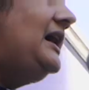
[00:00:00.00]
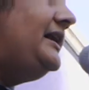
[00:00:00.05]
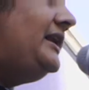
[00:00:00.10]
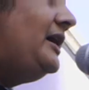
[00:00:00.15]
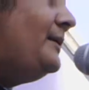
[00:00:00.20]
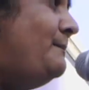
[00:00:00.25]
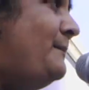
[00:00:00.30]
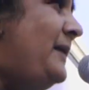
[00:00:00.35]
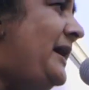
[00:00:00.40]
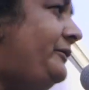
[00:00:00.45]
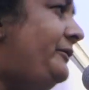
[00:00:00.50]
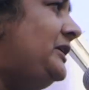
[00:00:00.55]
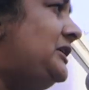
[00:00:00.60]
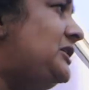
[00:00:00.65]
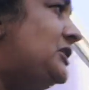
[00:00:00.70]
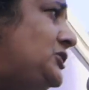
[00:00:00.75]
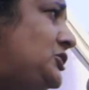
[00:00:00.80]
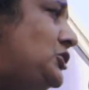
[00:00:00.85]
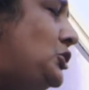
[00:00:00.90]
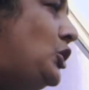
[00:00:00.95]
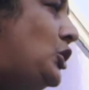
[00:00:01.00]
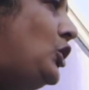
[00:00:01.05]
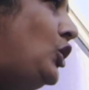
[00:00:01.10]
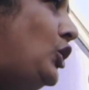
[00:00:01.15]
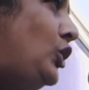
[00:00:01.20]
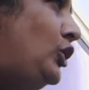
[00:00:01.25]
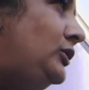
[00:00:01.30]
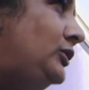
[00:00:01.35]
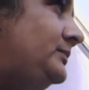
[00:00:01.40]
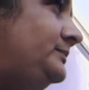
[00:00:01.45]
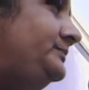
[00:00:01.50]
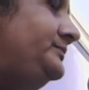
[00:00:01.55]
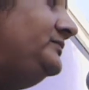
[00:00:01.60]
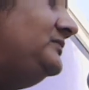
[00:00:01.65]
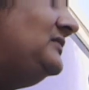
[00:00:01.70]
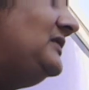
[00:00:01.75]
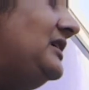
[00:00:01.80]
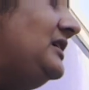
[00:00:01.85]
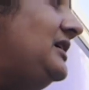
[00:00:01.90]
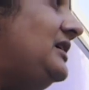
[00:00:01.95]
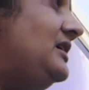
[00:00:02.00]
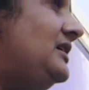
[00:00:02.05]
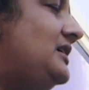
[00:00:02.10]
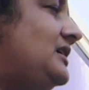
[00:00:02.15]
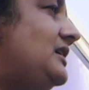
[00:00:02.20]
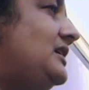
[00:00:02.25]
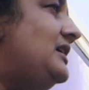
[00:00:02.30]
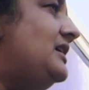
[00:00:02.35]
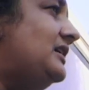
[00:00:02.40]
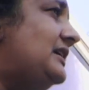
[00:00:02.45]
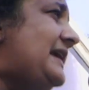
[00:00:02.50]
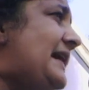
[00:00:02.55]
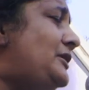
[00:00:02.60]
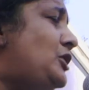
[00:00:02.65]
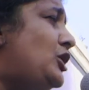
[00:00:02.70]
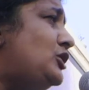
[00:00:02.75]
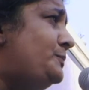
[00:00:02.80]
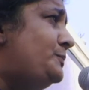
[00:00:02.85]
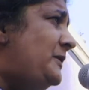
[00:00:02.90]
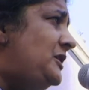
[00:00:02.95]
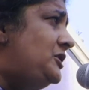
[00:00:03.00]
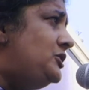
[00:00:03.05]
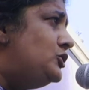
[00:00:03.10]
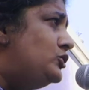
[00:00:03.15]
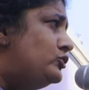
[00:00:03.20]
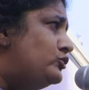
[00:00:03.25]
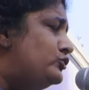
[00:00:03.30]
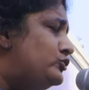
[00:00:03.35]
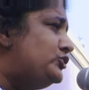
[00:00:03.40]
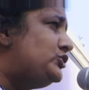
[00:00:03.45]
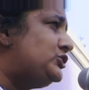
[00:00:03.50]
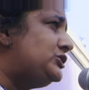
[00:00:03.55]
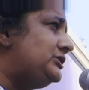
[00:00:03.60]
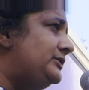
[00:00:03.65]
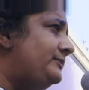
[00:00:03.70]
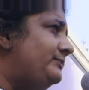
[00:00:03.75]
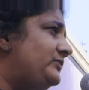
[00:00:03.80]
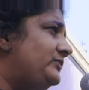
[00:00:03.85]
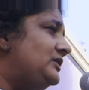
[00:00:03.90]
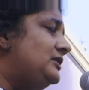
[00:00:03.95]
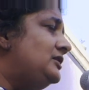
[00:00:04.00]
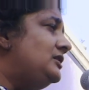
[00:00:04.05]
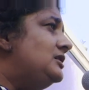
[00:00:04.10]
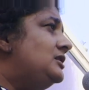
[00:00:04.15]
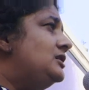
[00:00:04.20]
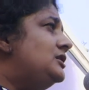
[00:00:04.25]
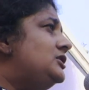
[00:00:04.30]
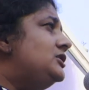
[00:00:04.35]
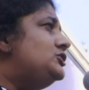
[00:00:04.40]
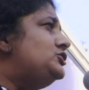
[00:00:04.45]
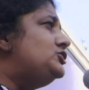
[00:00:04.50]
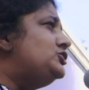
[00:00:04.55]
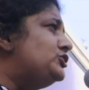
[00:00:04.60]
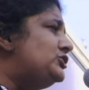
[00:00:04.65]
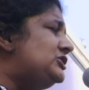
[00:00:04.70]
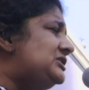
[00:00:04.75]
And American law cannot be used to